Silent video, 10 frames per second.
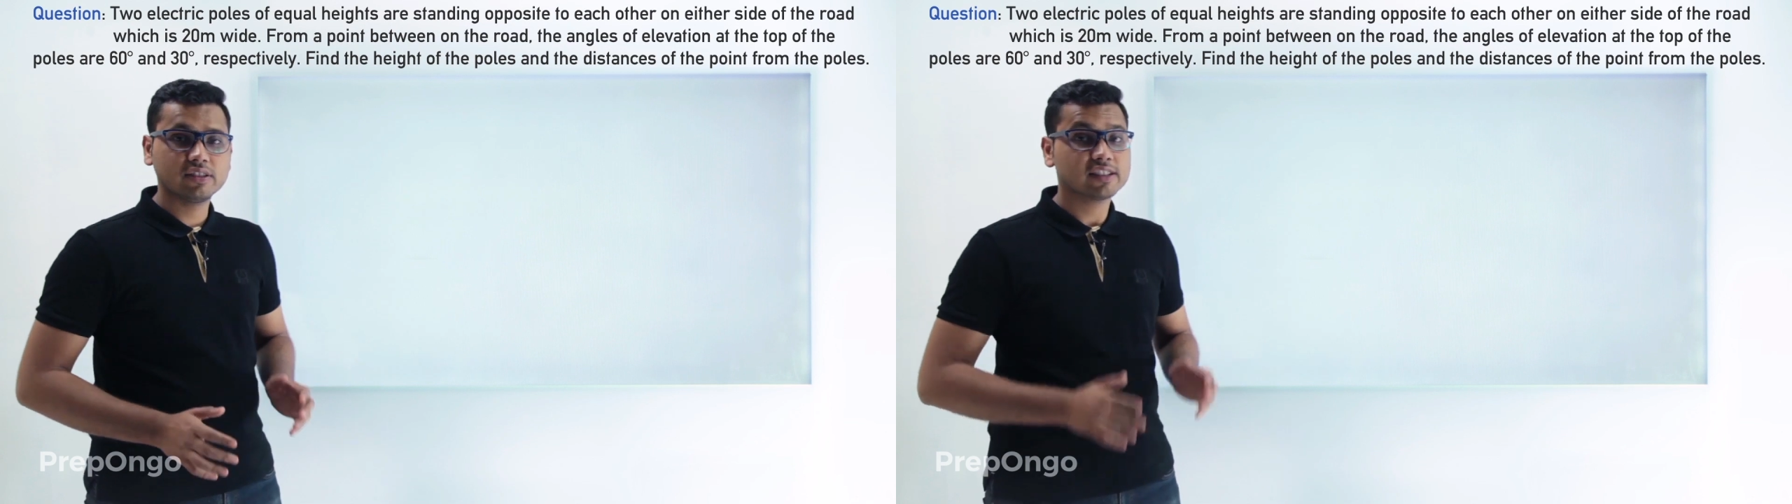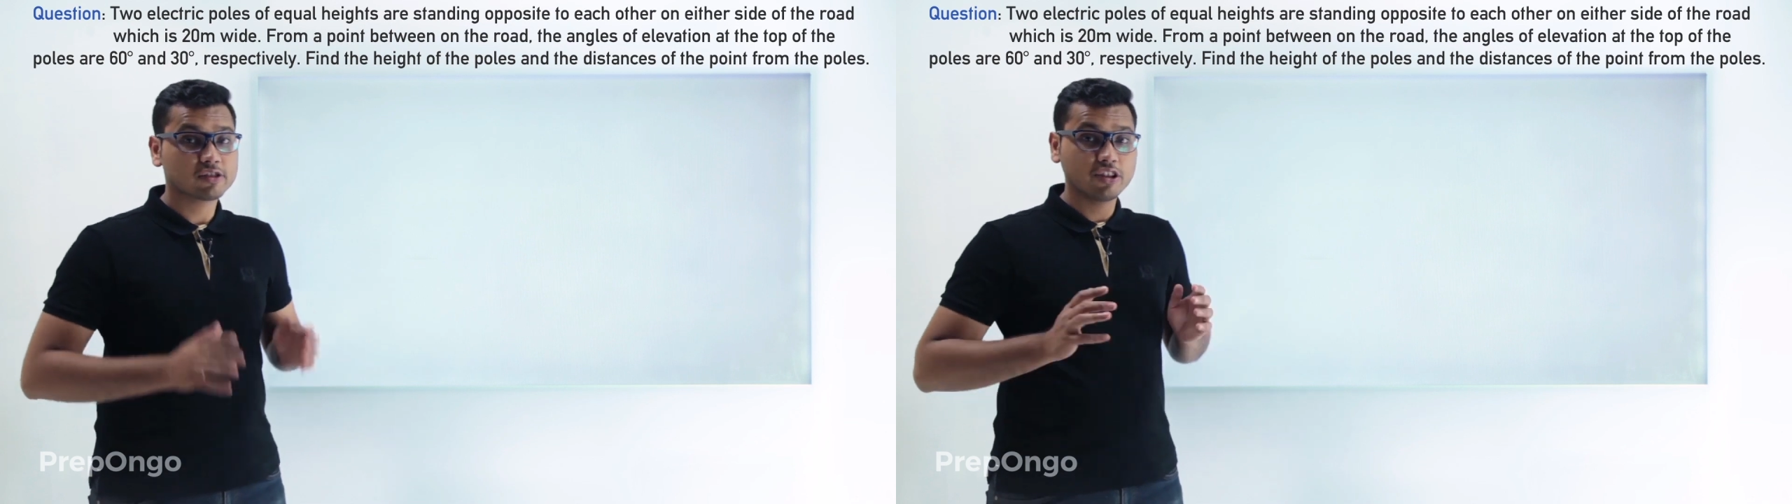
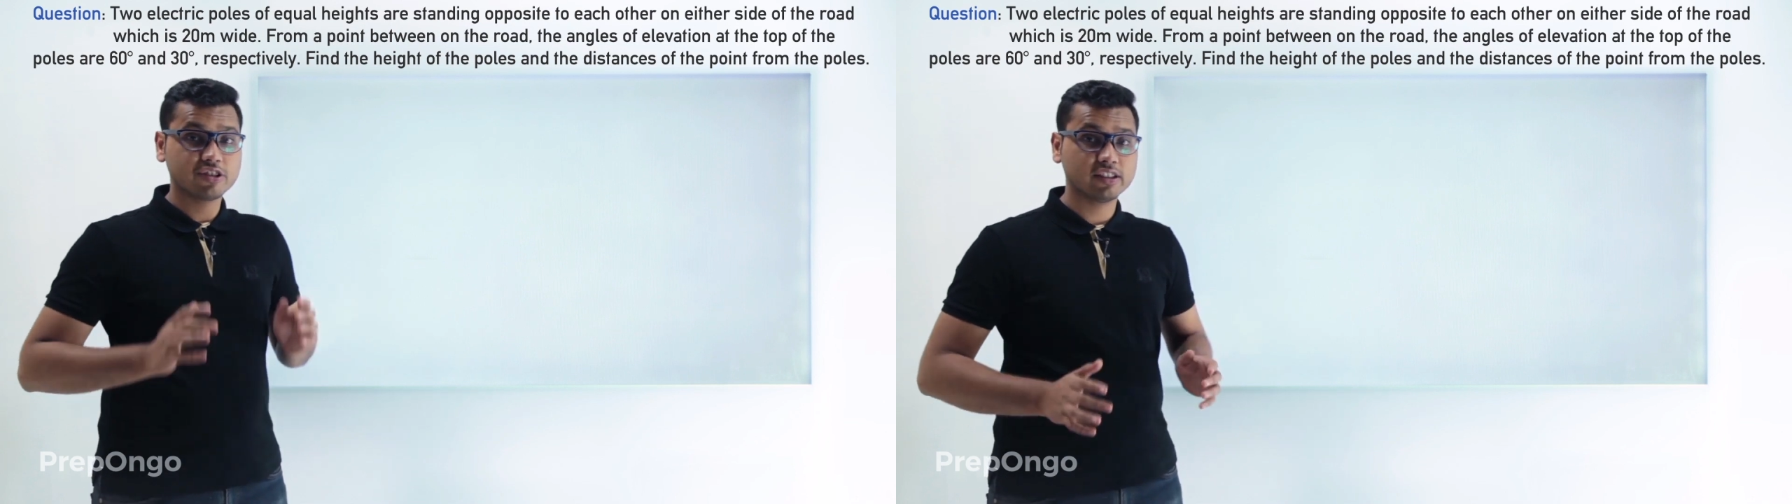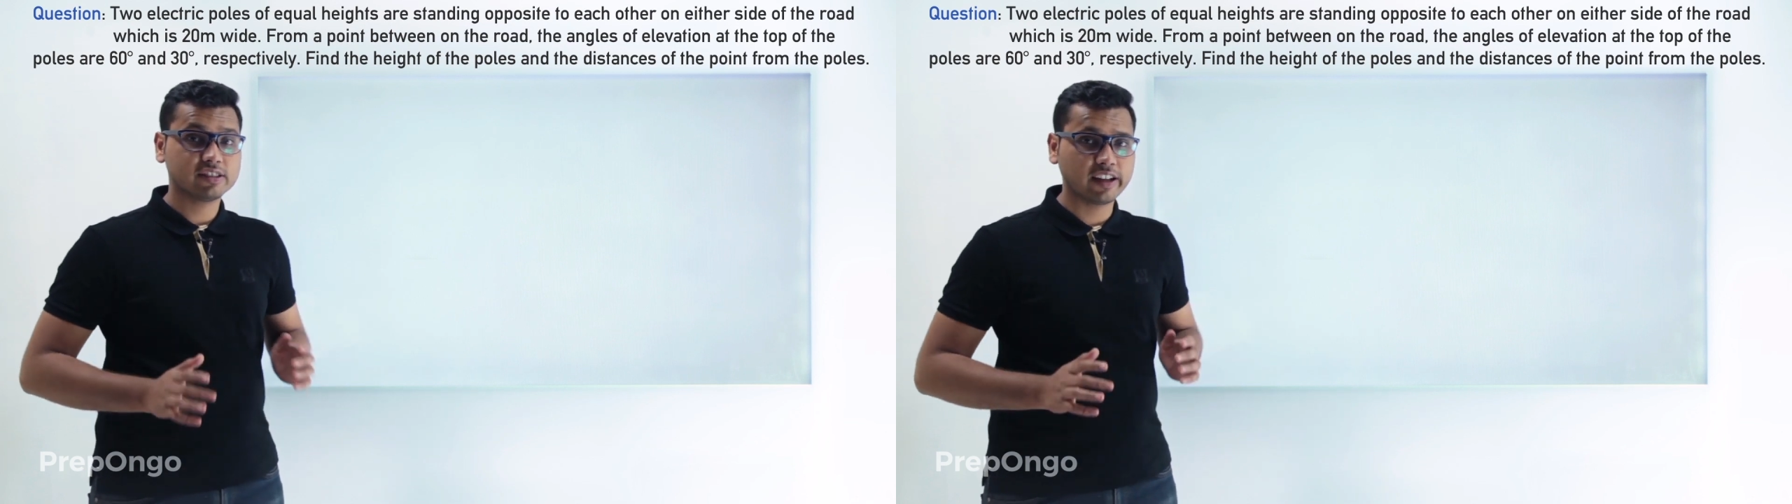This
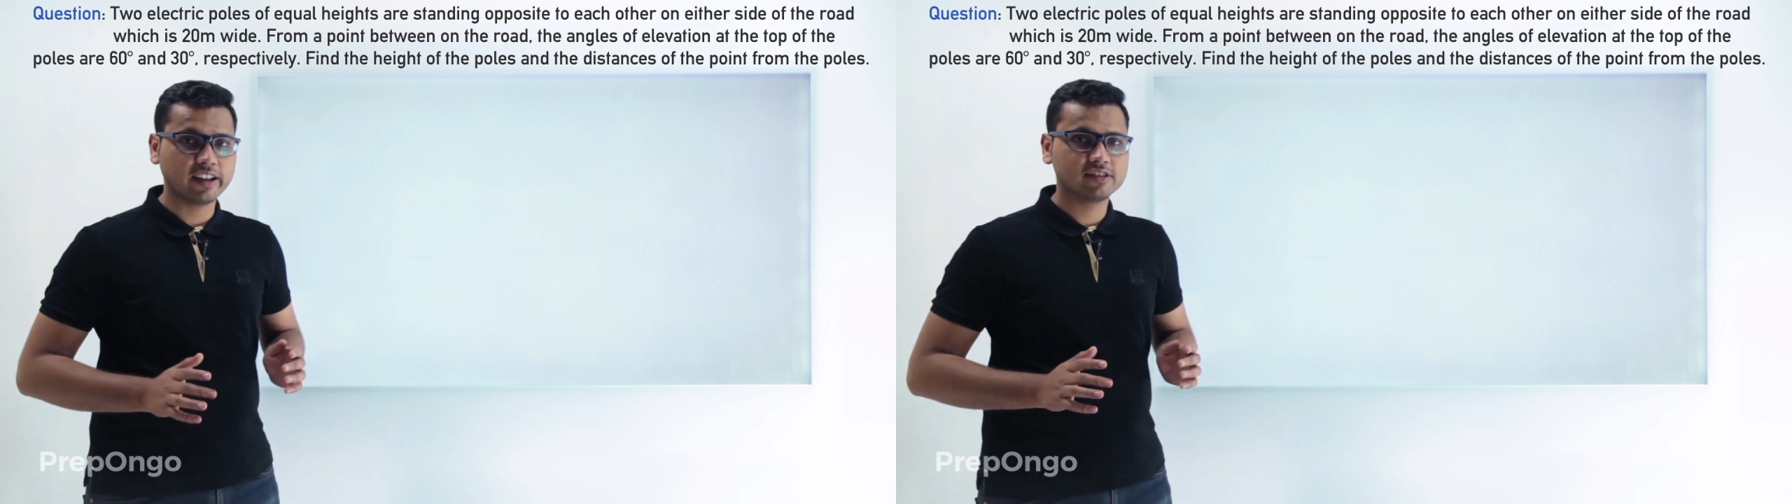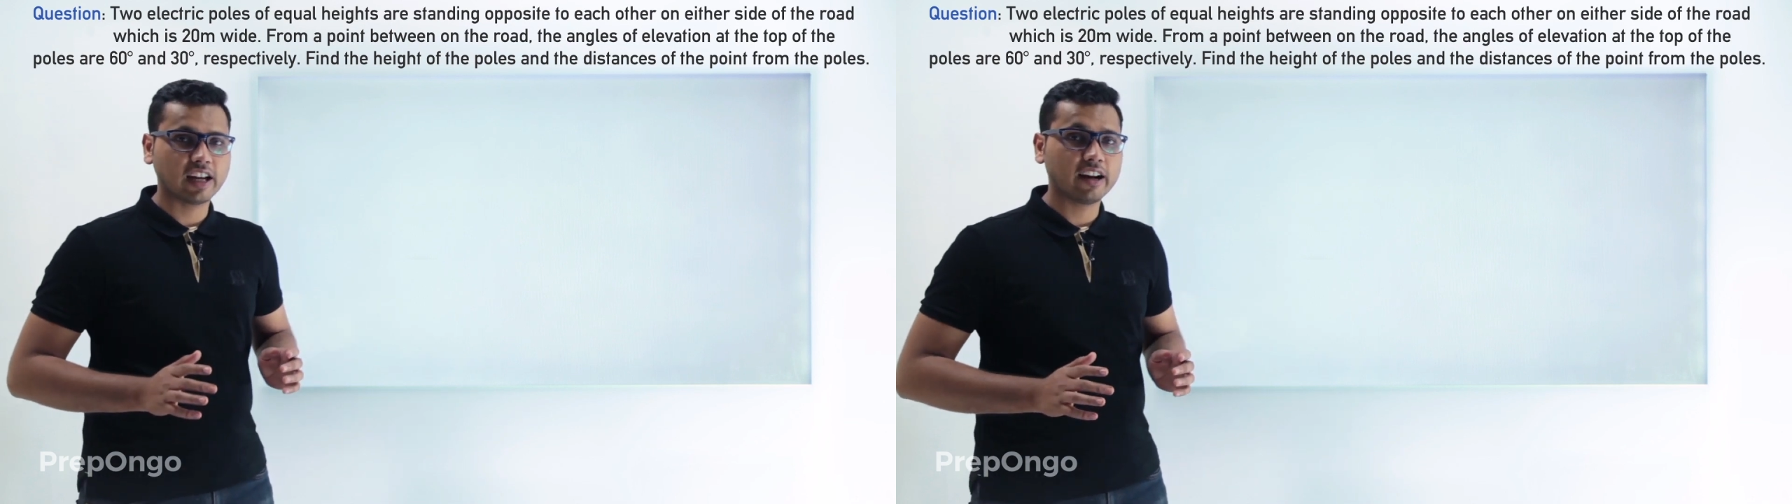question
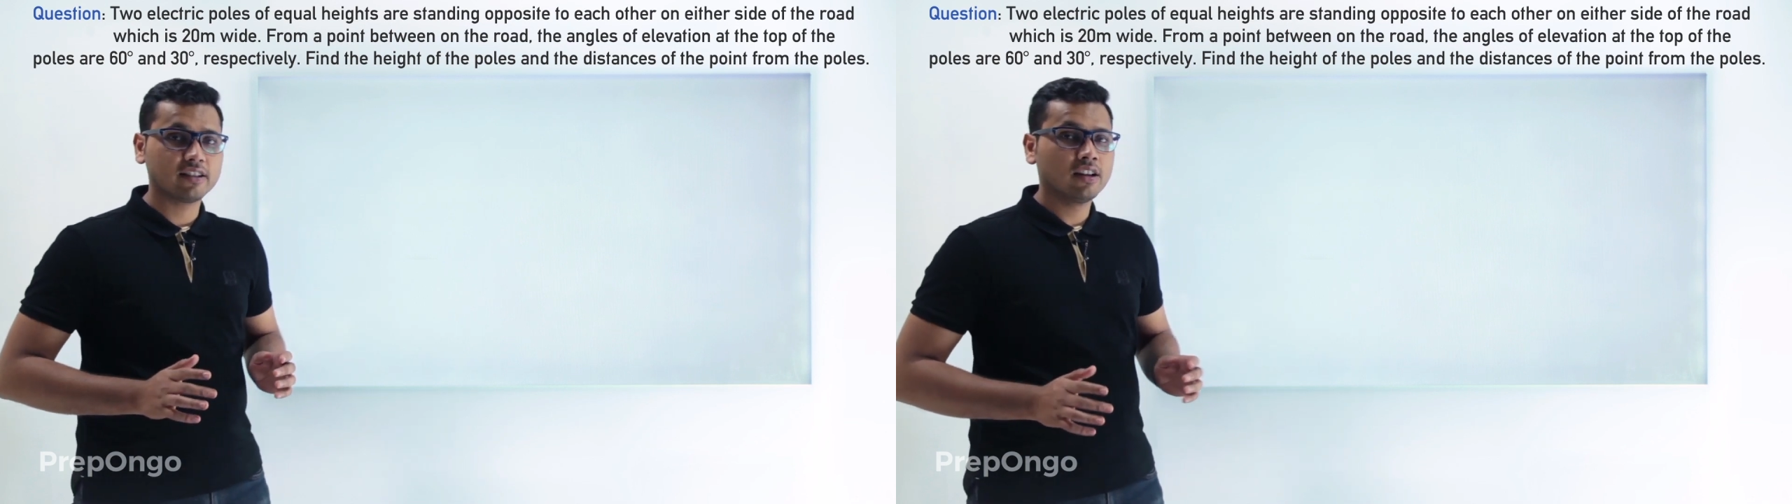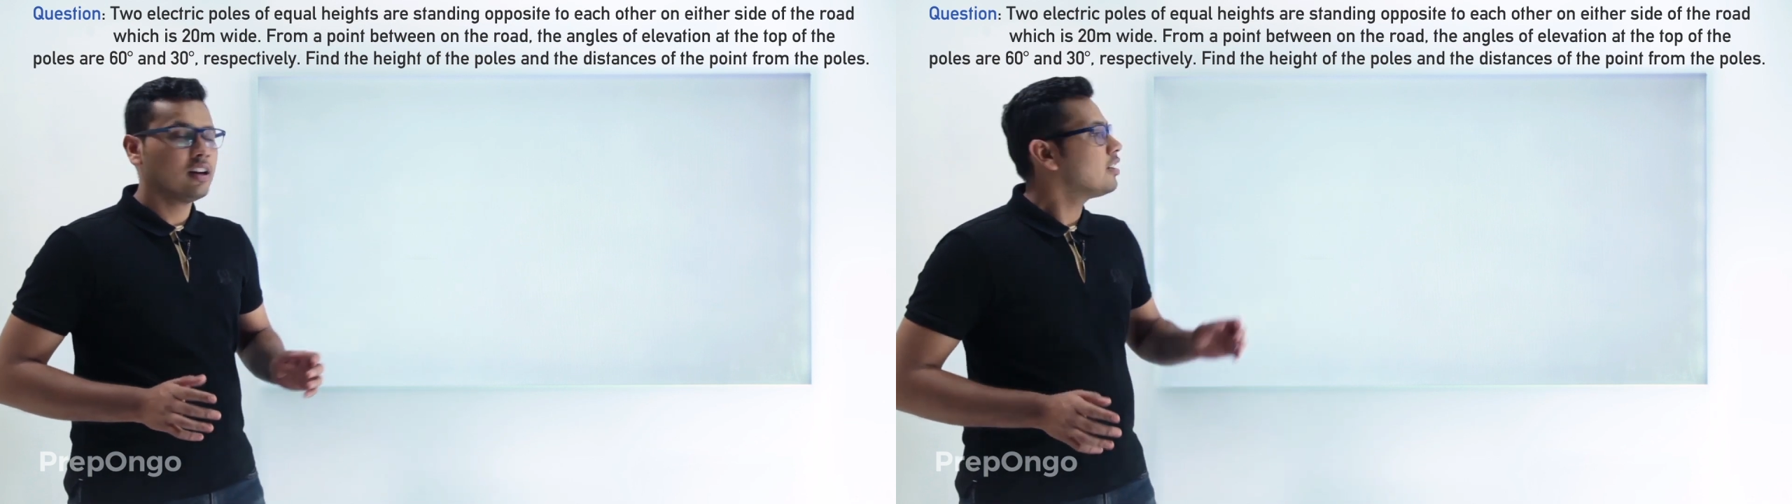says that